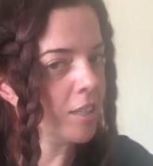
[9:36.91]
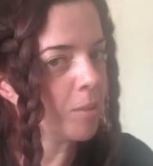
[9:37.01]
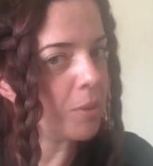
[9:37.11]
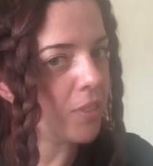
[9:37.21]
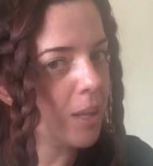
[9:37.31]

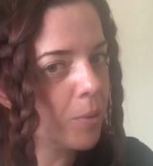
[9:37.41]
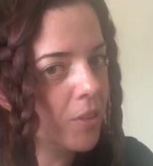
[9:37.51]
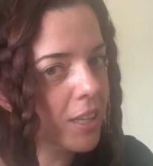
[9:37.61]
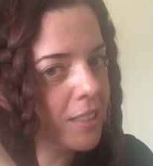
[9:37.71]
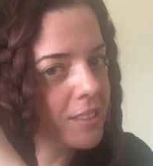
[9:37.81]
but they will
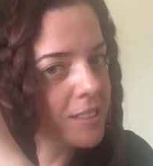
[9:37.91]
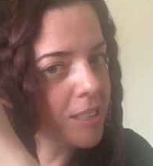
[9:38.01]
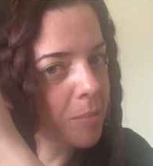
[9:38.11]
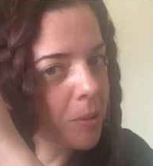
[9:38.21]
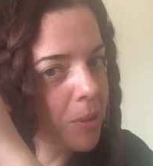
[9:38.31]
then
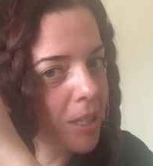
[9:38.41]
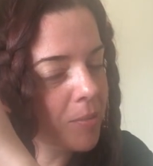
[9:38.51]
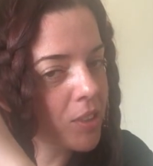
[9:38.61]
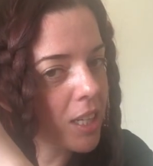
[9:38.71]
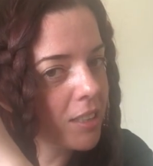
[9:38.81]
see me when
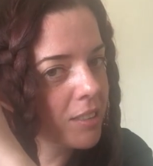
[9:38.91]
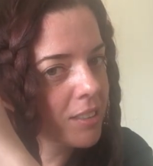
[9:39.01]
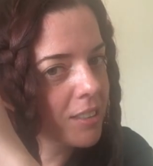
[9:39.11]
I'm done,